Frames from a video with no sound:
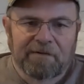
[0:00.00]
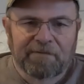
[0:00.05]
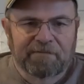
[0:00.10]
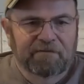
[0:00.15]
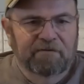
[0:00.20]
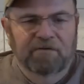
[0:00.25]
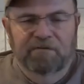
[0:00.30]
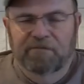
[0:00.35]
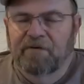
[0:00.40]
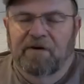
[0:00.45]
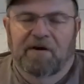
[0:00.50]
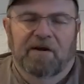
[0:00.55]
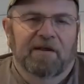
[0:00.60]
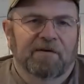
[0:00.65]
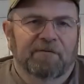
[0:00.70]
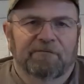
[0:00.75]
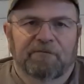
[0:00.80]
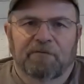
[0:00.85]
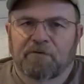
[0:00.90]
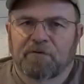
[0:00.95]
Still
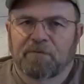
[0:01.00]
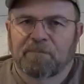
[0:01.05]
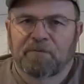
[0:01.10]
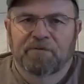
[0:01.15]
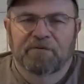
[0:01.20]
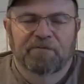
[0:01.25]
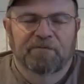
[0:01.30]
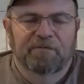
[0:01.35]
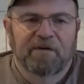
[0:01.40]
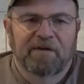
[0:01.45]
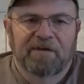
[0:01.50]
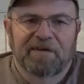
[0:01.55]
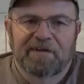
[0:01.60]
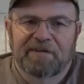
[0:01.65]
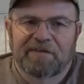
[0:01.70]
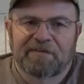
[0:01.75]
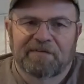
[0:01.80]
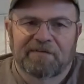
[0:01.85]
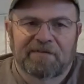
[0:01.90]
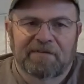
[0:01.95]
fairly affordable to
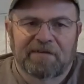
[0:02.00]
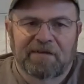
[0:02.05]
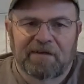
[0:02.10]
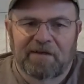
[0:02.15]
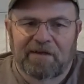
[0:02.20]
fix